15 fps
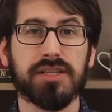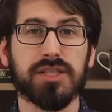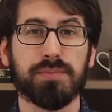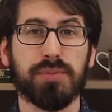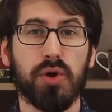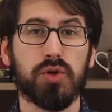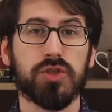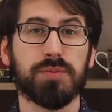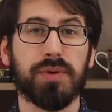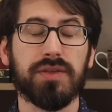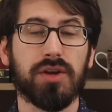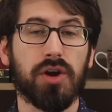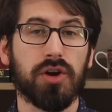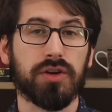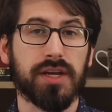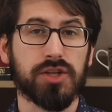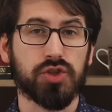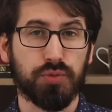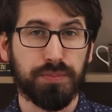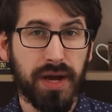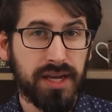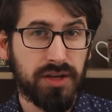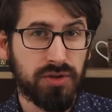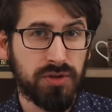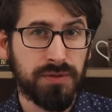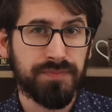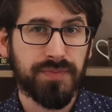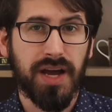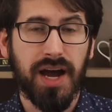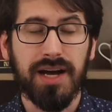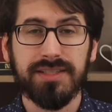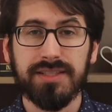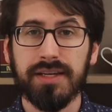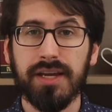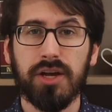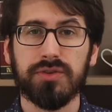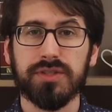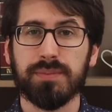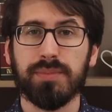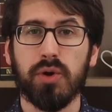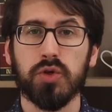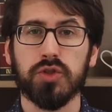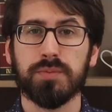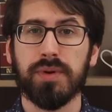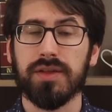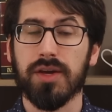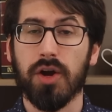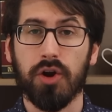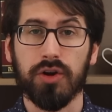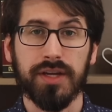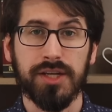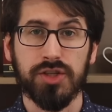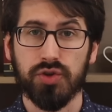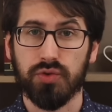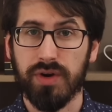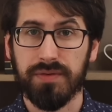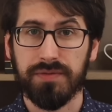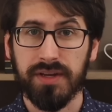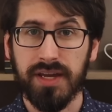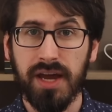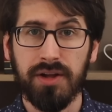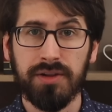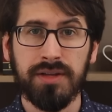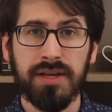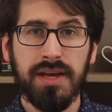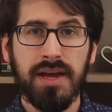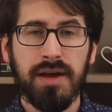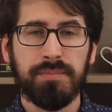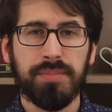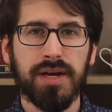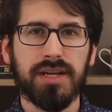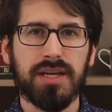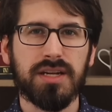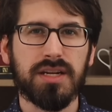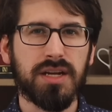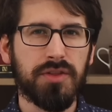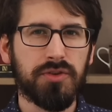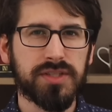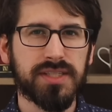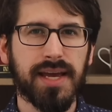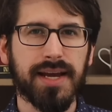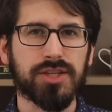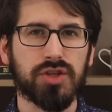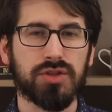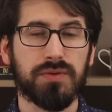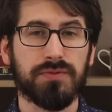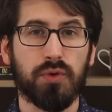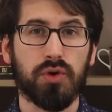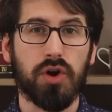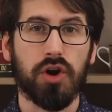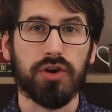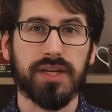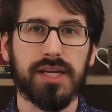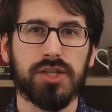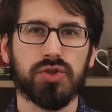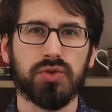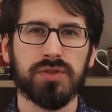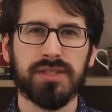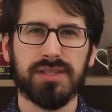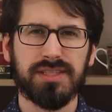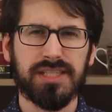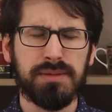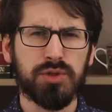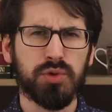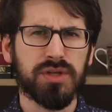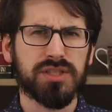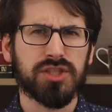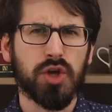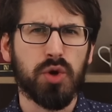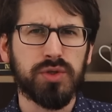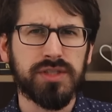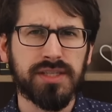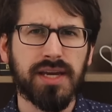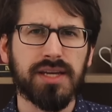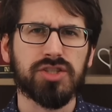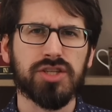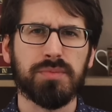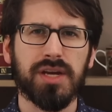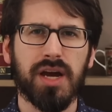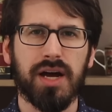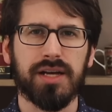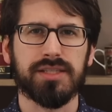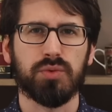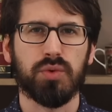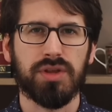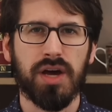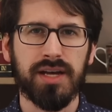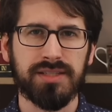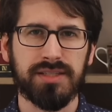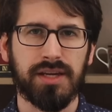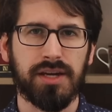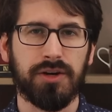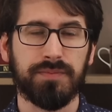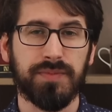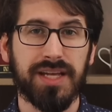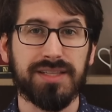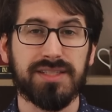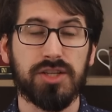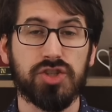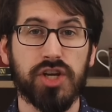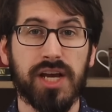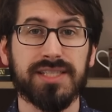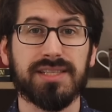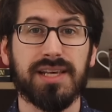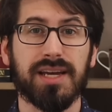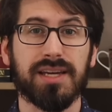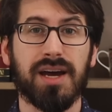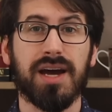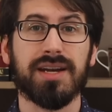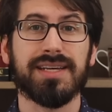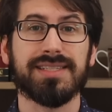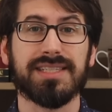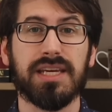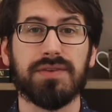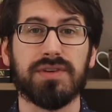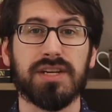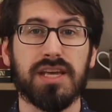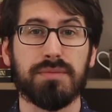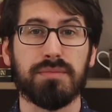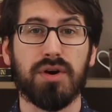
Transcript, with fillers: is opposed by the Archangel Michael, Asael is opposed by the Archangel Raphael, but in another section, the four archangels seem to associate Shemihaza with Asael and suggest that God has given him